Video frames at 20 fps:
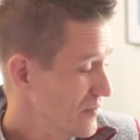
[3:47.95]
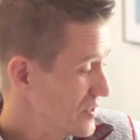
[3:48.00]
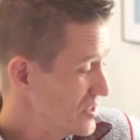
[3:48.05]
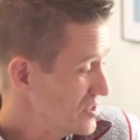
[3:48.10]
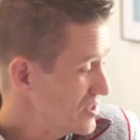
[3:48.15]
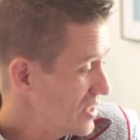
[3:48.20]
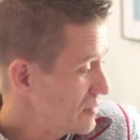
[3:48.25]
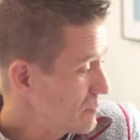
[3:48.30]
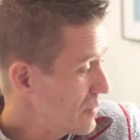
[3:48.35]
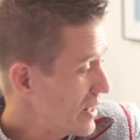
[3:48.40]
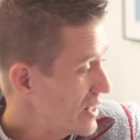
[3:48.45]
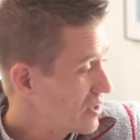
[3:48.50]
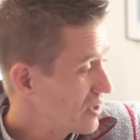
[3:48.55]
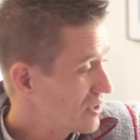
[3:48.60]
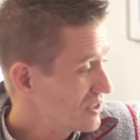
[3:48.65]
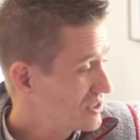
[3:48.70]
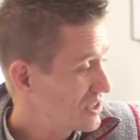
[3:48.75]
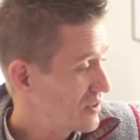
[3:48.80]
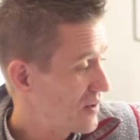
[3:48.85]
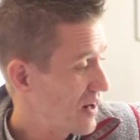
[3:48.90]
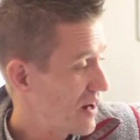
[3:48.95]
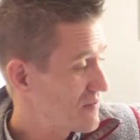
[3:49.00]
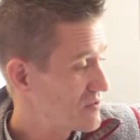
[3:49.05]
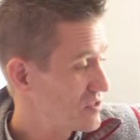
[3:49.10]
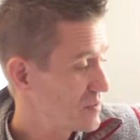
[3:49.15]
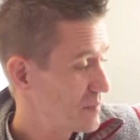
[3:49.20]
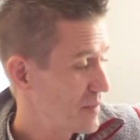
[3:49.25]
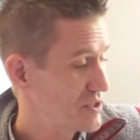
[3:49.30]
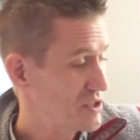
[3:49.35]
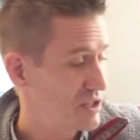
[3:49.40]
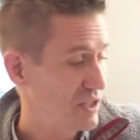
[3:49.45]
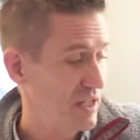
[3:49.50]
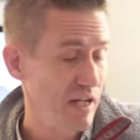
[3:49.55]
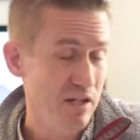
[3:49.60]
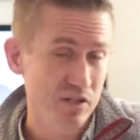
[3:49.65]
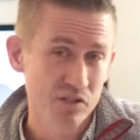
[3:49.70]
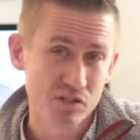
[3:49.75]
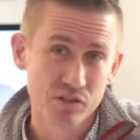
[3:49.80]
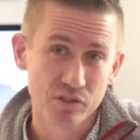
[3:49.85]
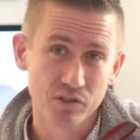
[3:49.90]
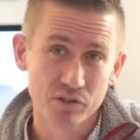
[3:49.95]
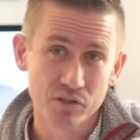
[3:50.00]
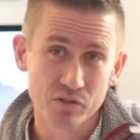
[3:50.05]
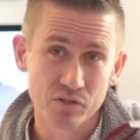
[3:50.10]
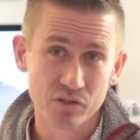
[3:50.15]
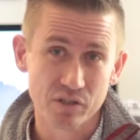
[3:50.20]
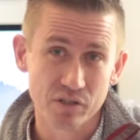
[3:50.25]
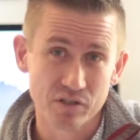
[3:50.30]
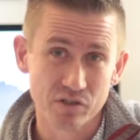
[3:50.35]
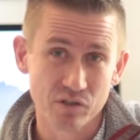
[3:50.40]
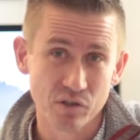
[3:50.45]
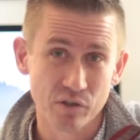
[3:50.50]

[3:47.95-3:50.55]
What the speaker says: This thing might also have some educational uses.